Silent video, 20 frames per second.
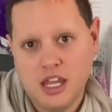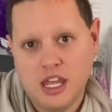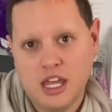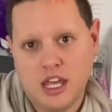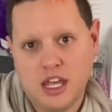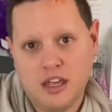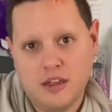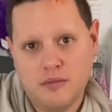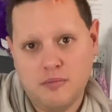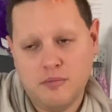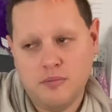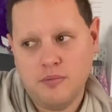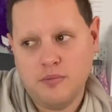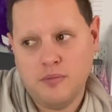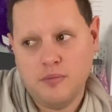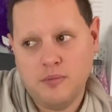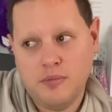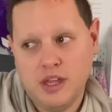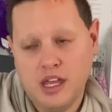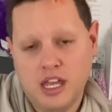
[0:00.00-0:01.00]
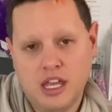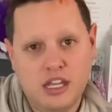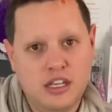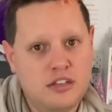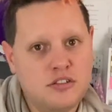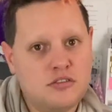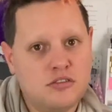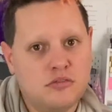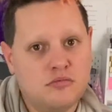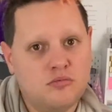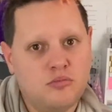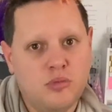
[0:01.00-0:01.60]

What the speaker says: and